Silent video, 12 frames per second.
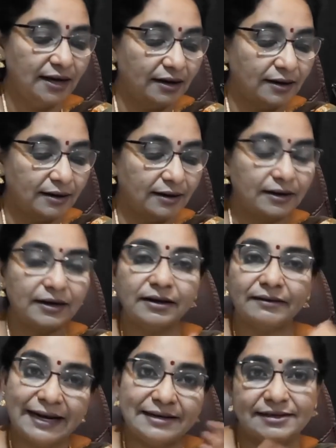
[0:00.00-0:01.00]

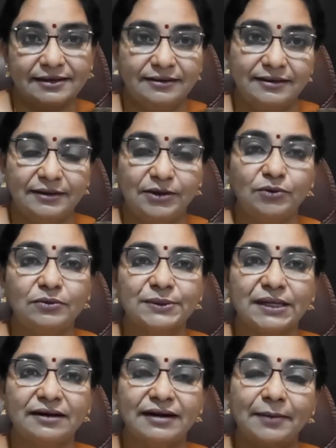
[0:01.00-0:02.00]

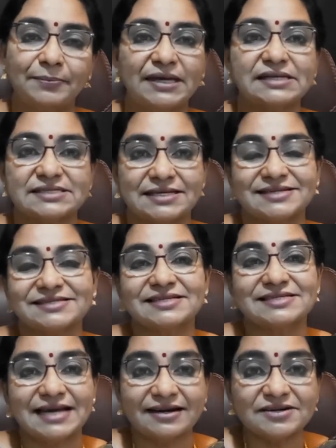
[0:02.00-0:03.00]
the napkins, that is the
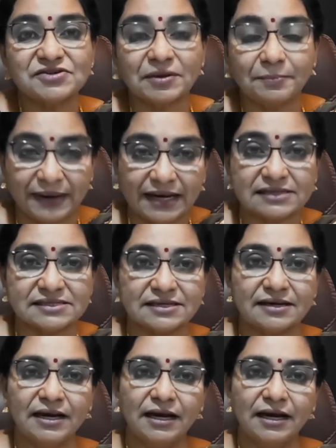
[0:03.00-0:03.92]
sanitary pads.